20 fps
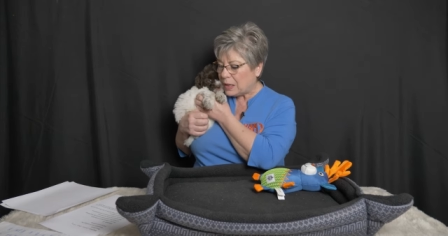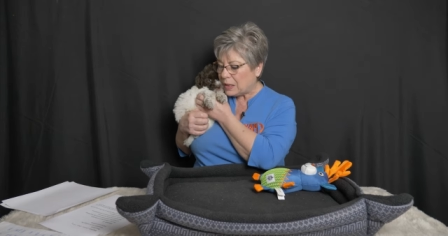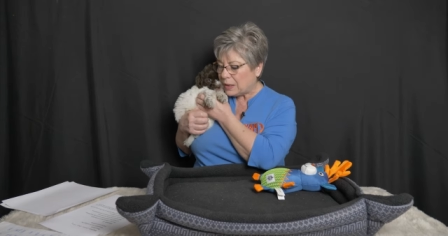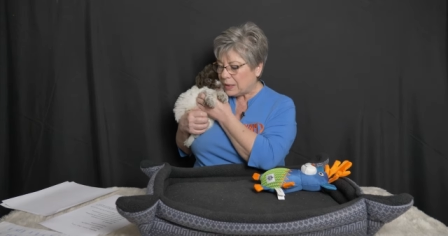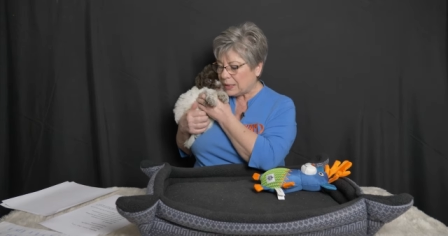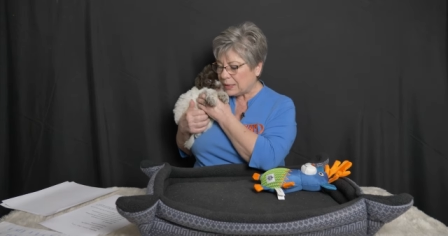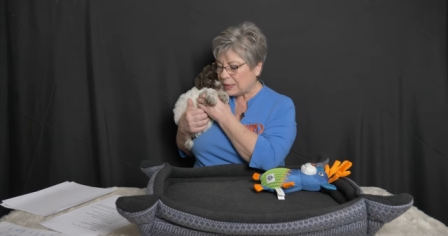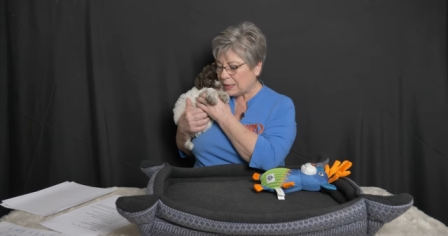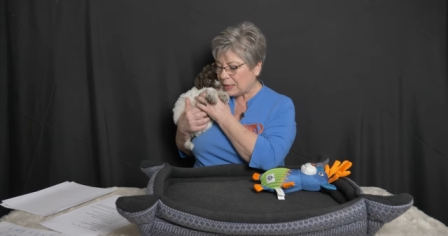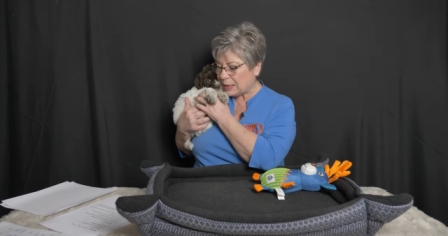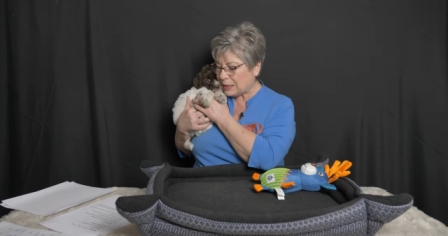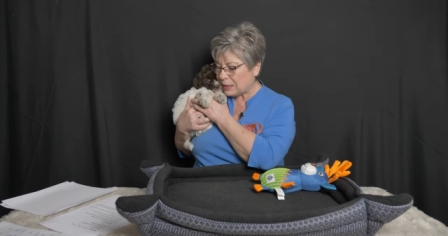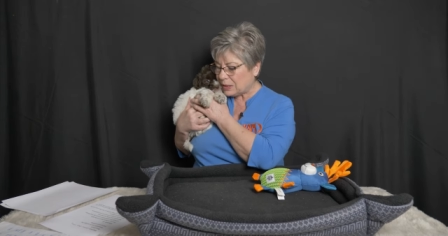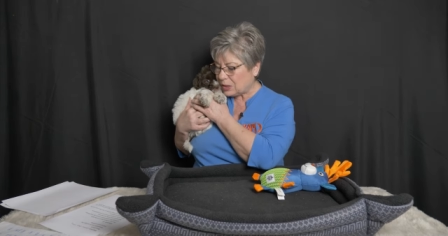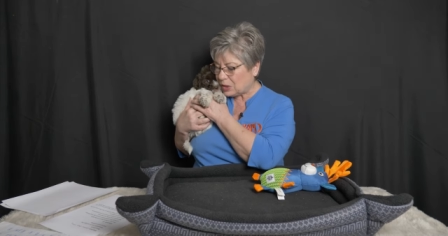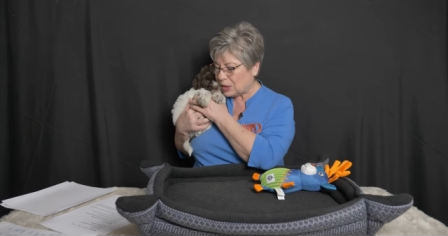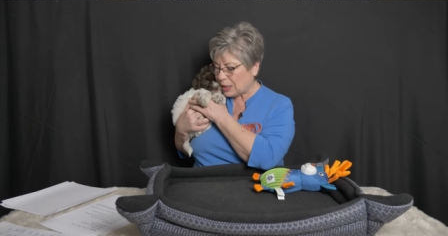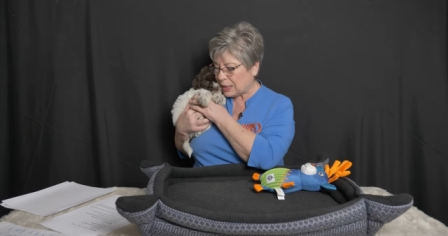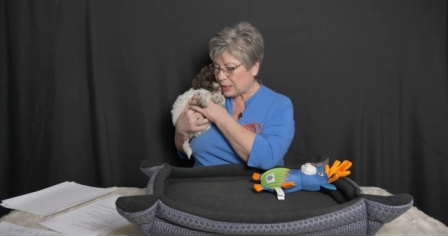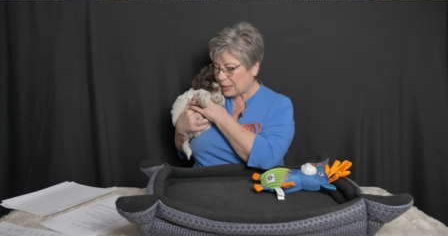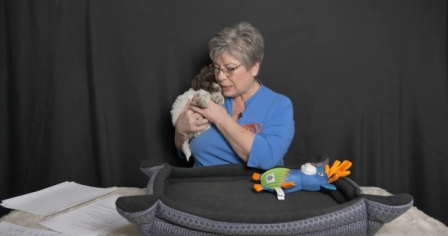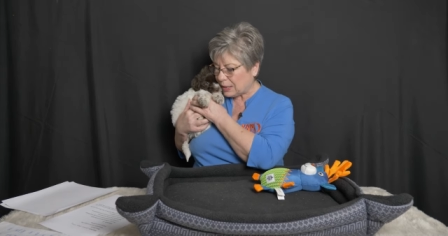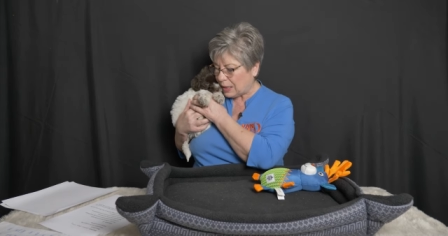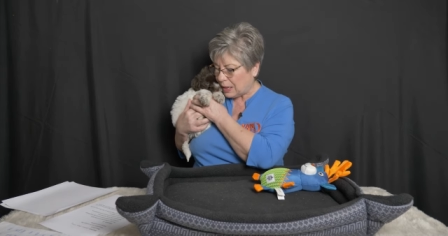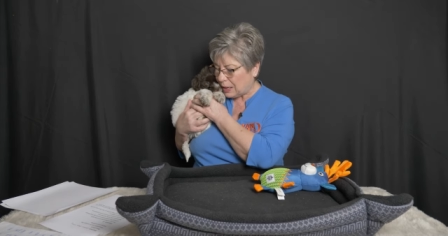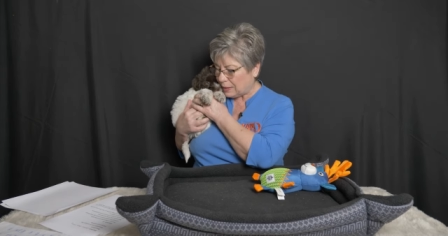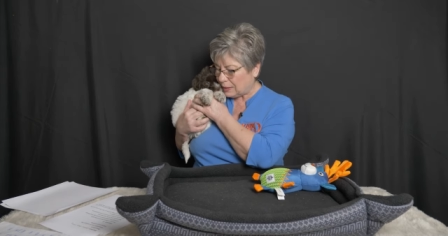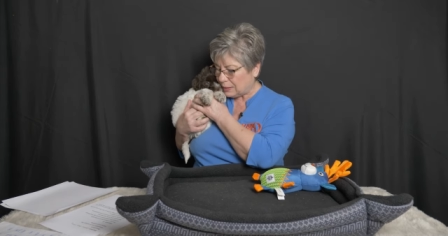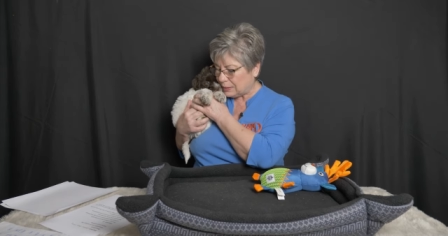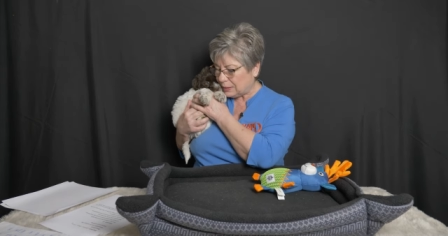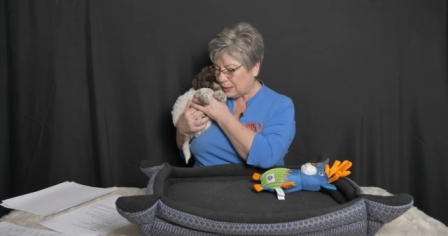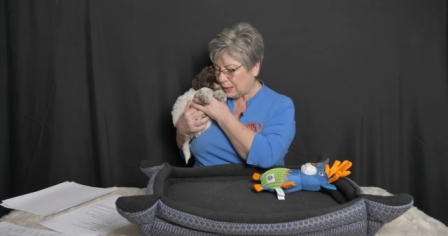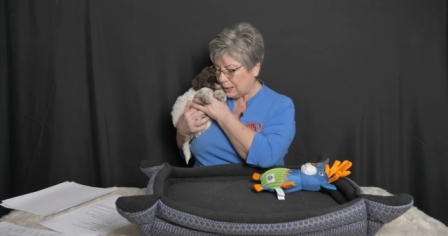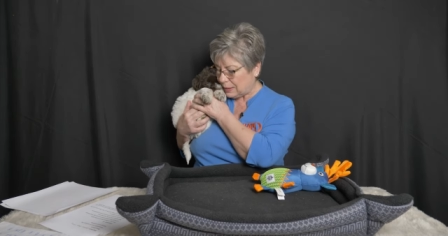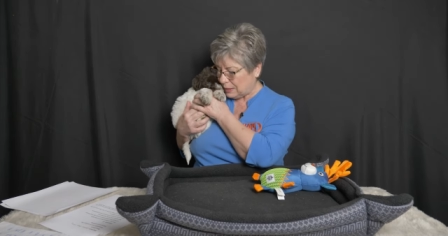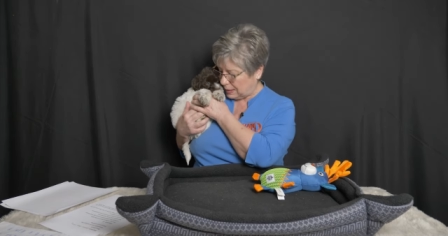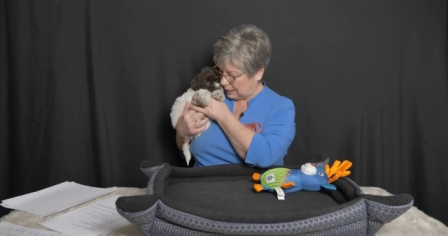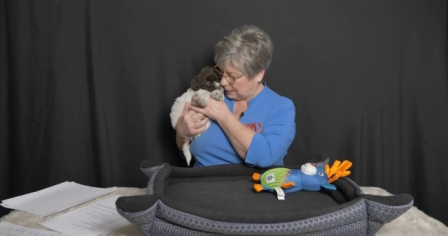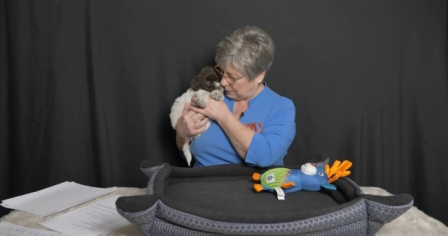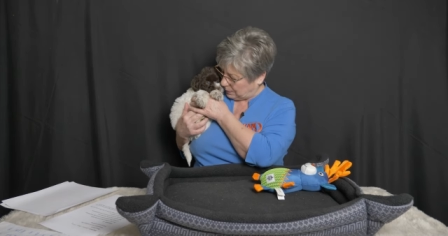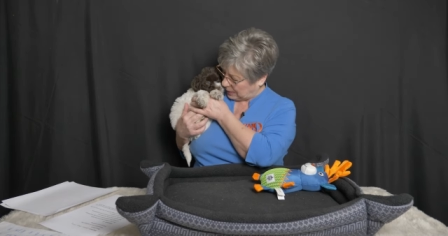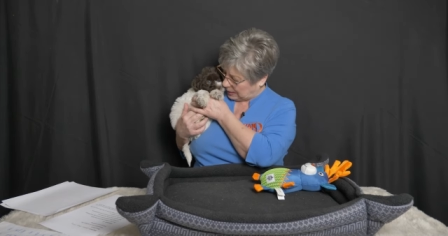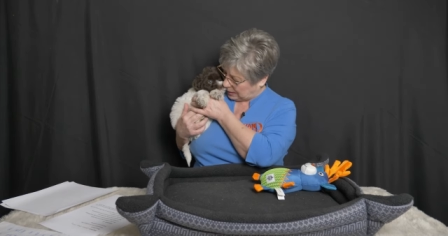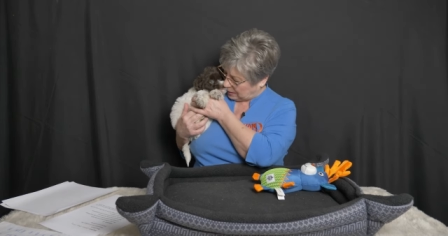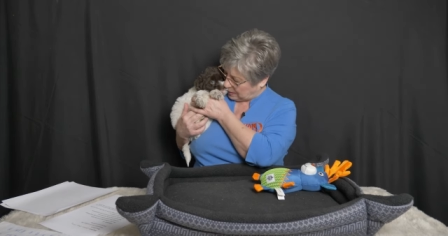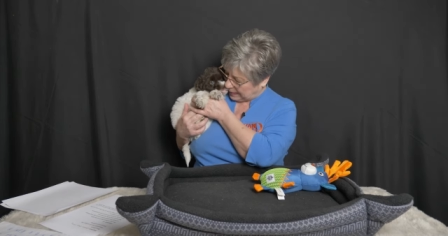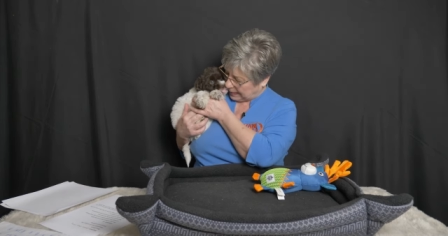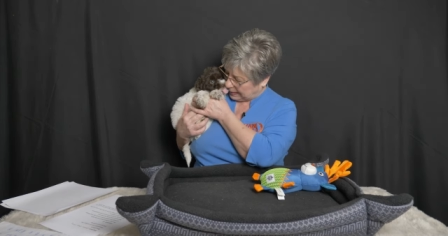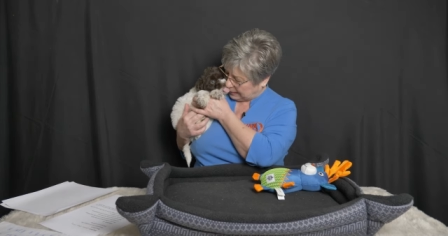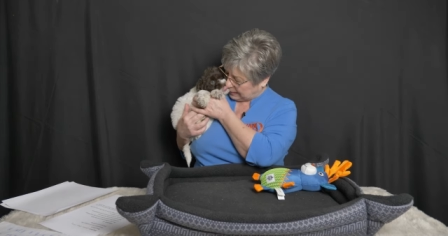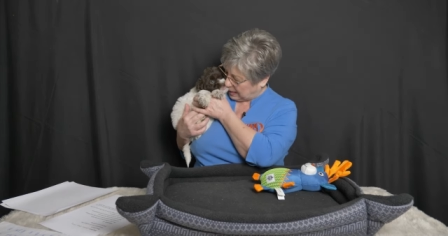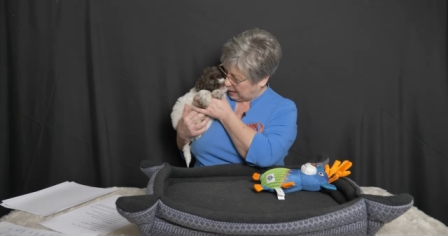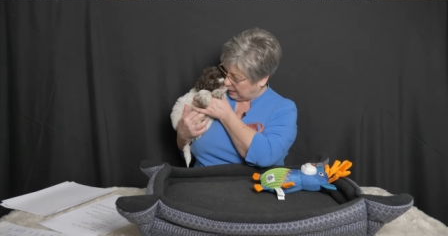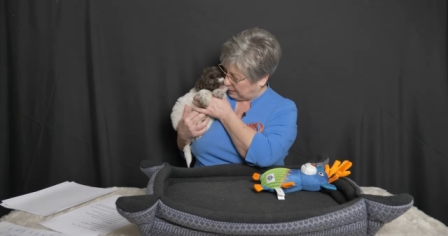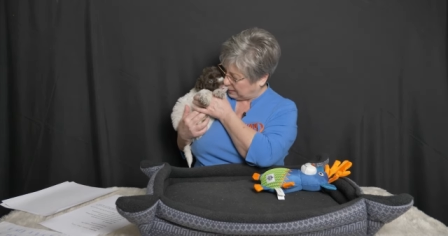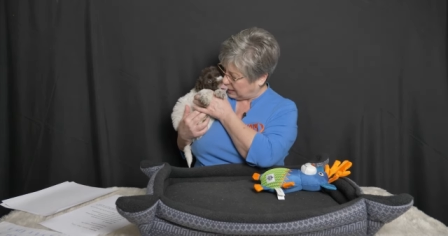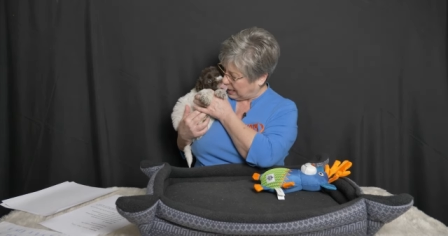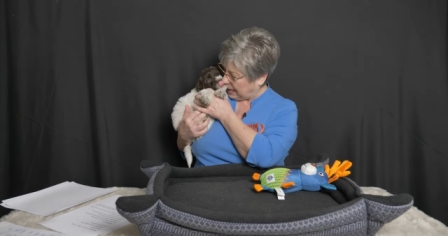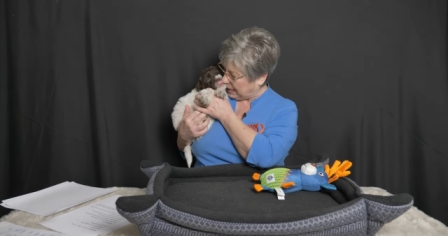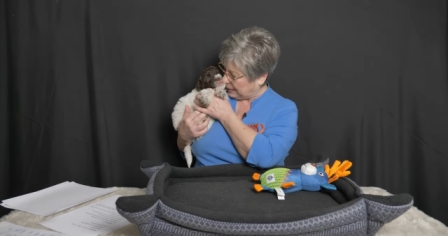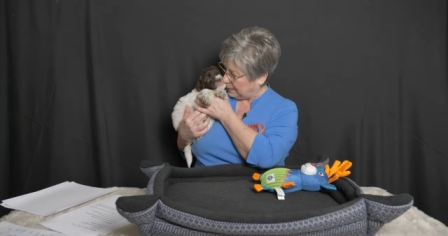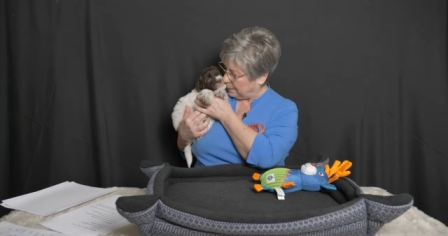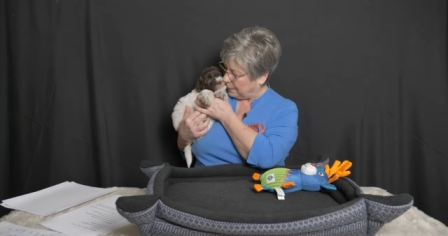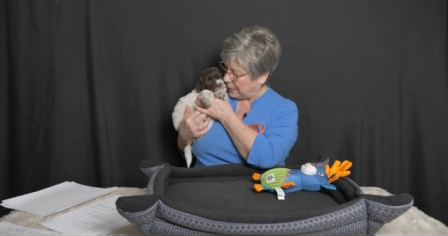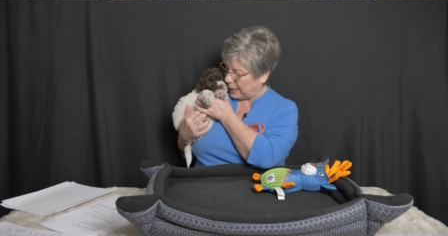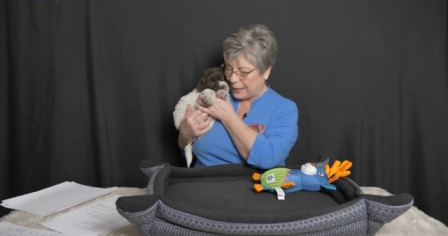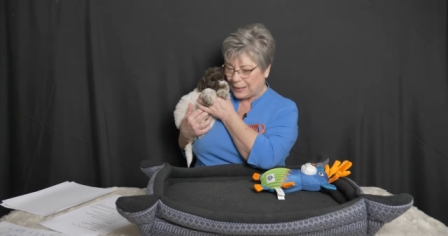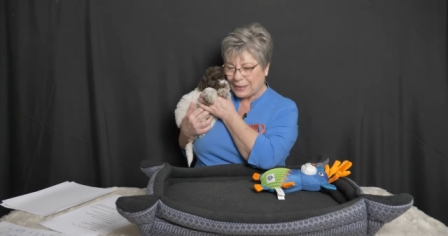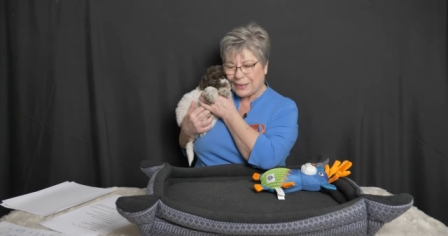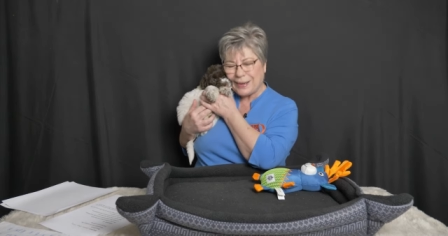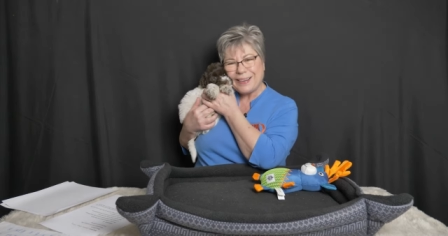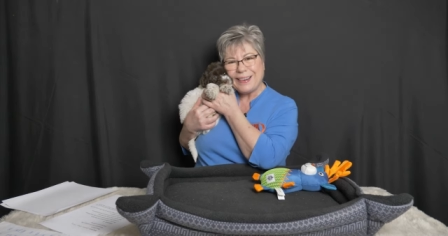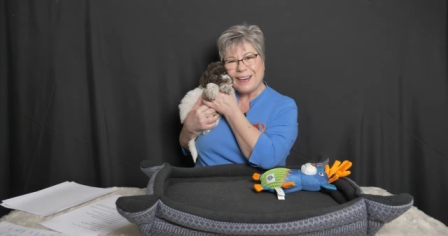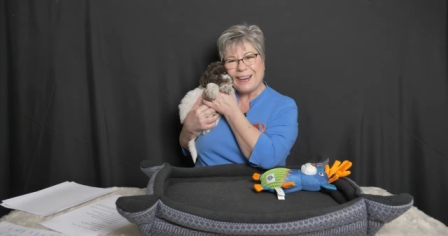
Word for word: This is just our little sweetheart, our cuddle bug,